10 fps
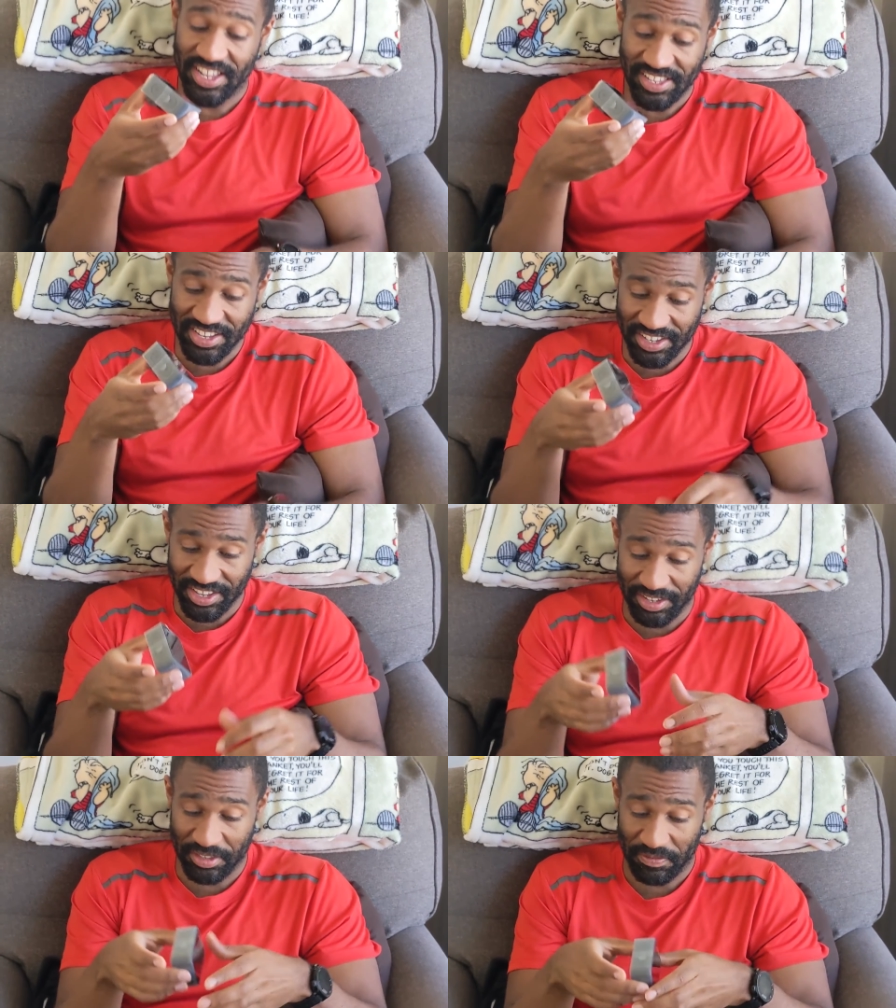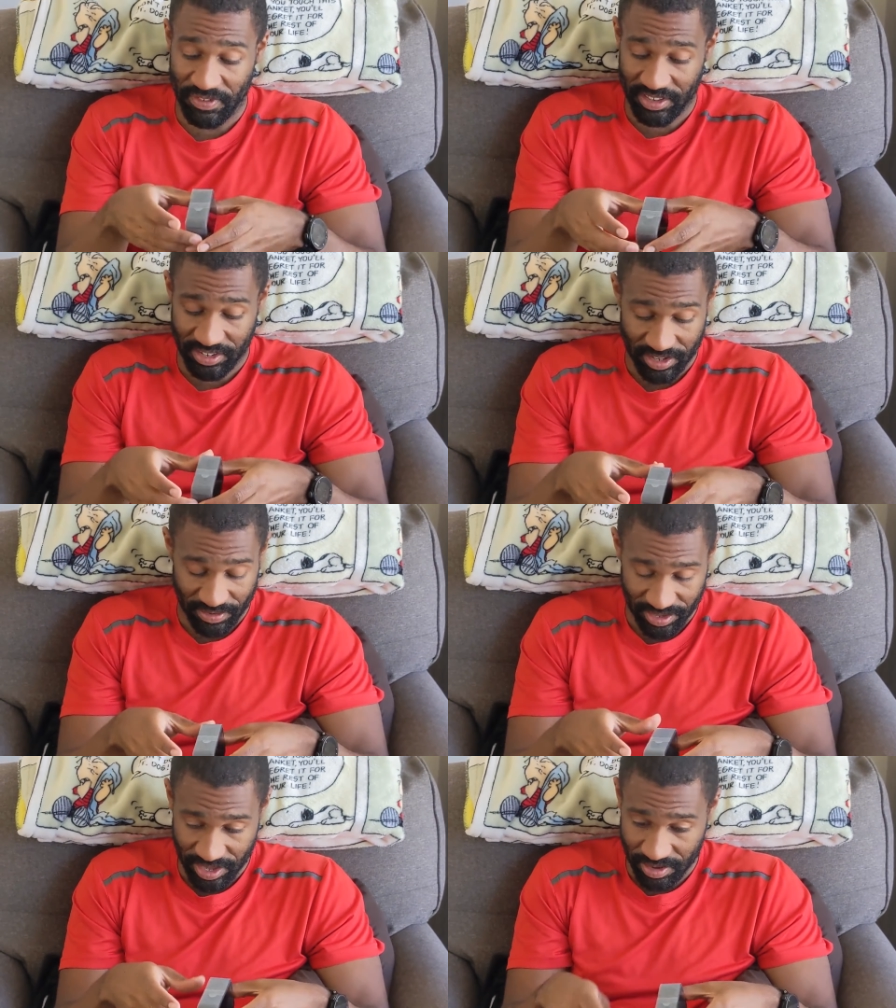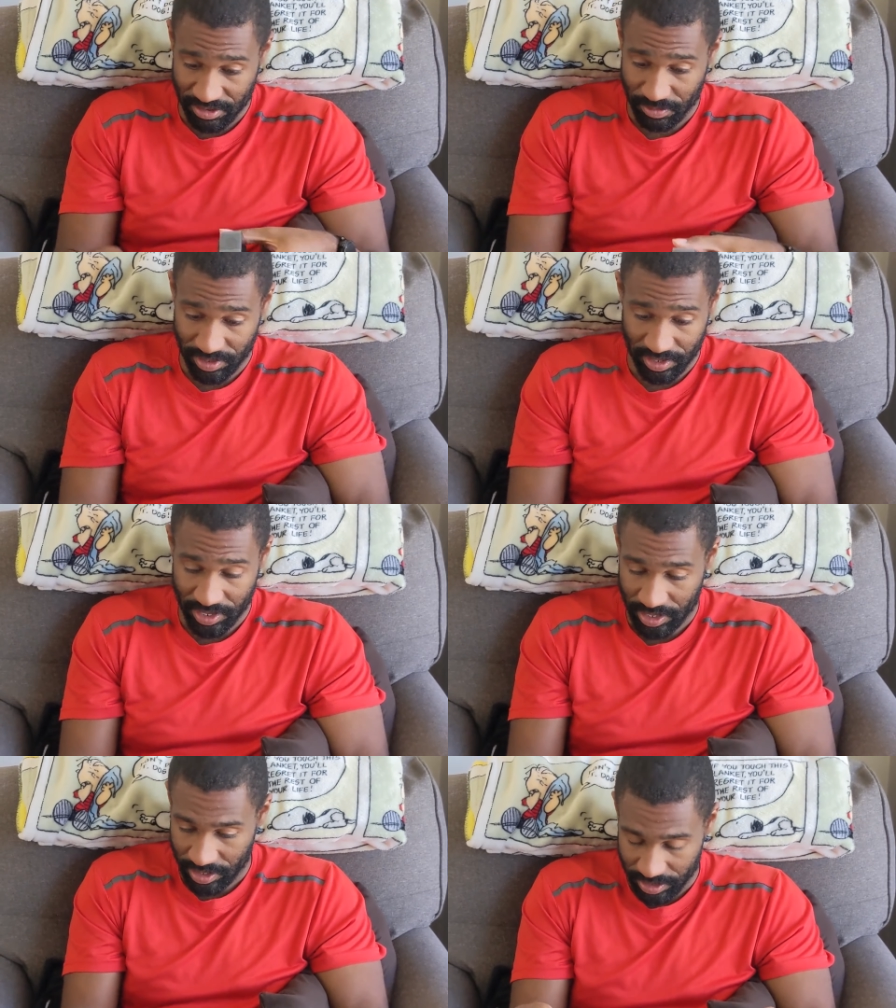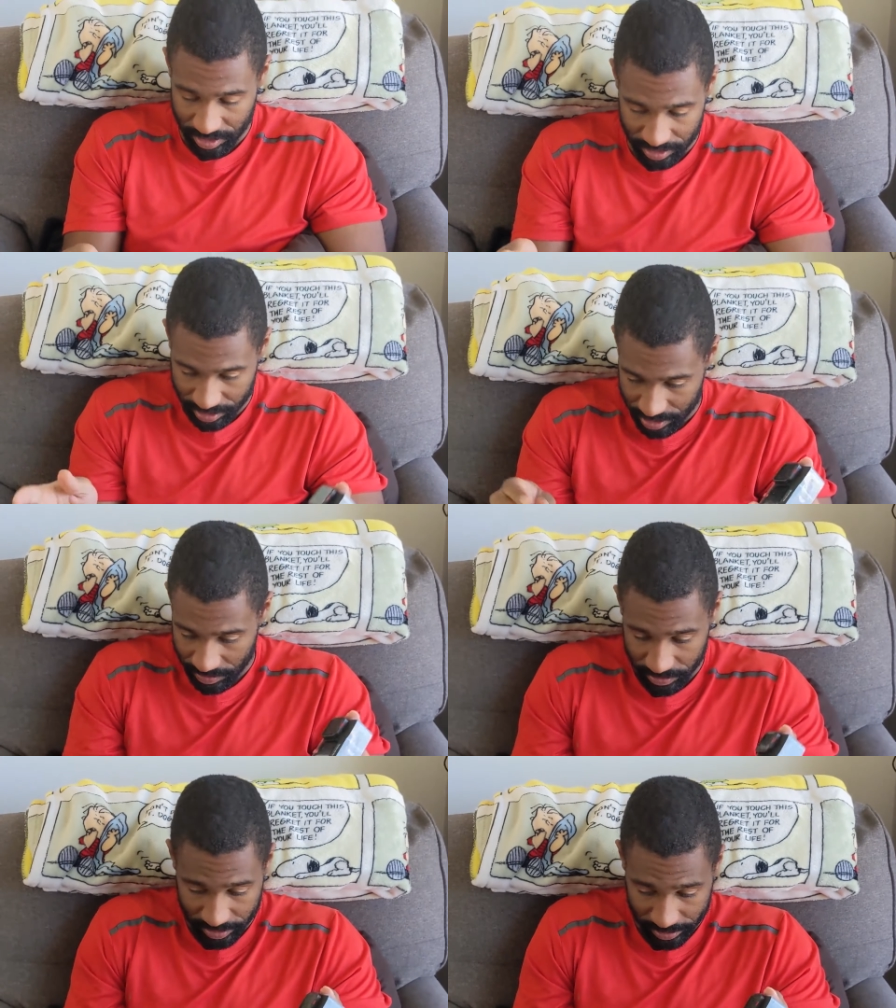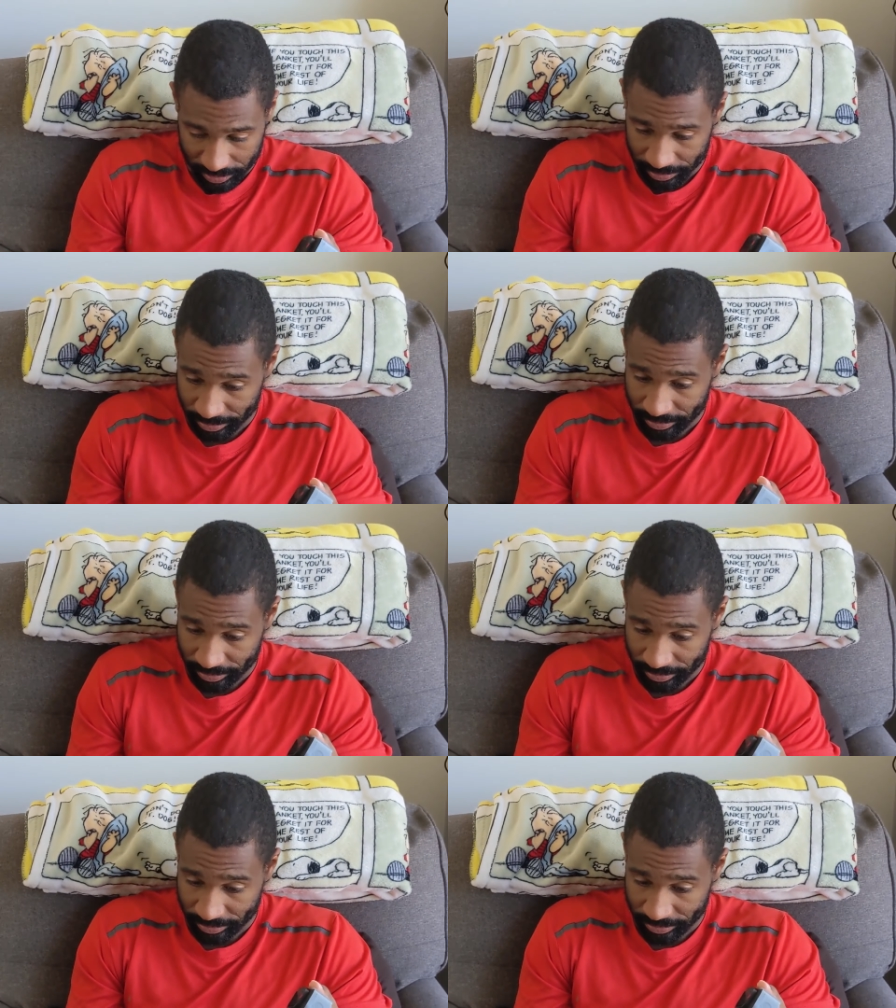let's get to the fun stuff, because I don't know what the hell all this stuff is.